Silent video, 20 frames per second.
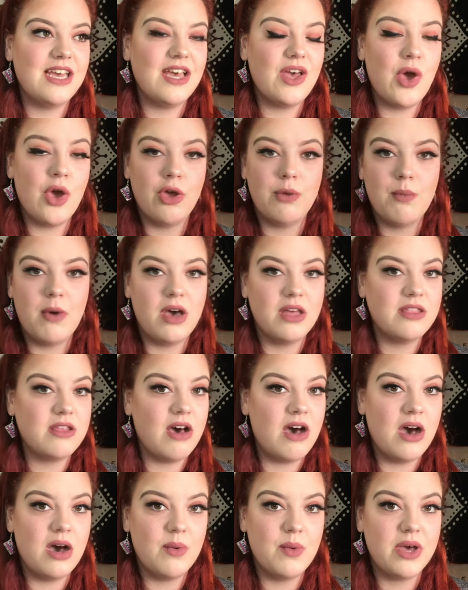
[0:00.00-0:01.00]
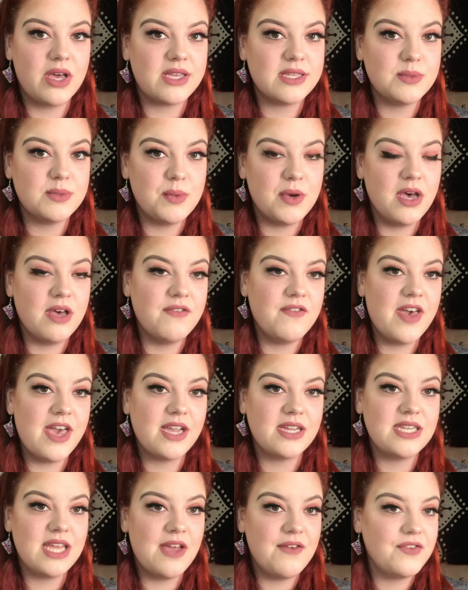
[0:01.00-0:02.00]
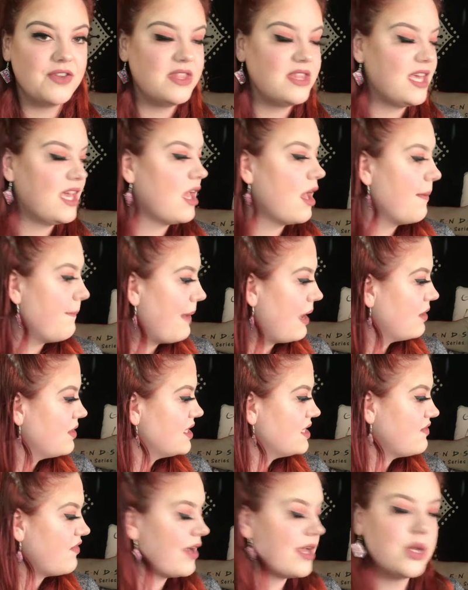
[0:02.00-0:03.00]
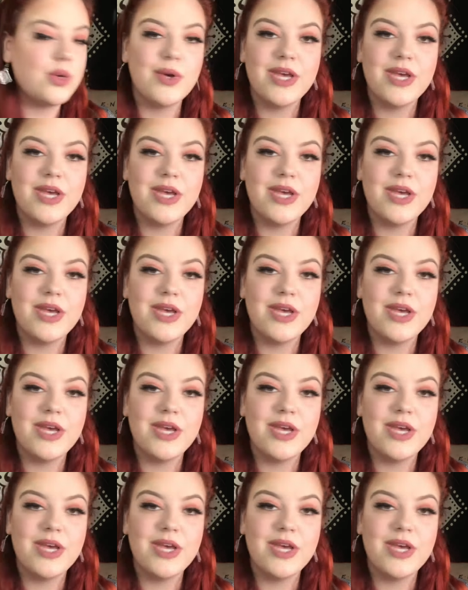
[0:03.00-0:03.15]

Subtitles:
Omar, the artwork is perfect. Everything about this vinyl